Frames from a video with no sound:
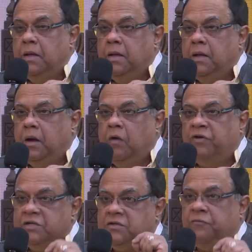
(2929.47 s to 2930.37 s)

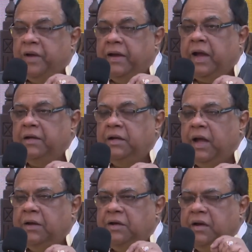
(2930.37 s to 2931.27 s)
1st of May
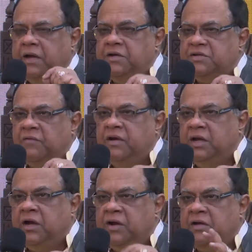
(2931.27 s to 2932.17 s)
1897, he
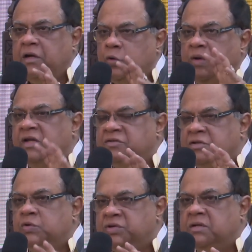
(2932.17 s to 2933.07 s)
created a twin
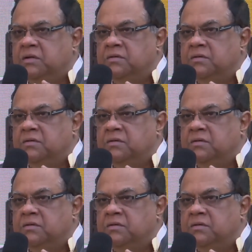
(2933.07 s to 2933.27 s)
institution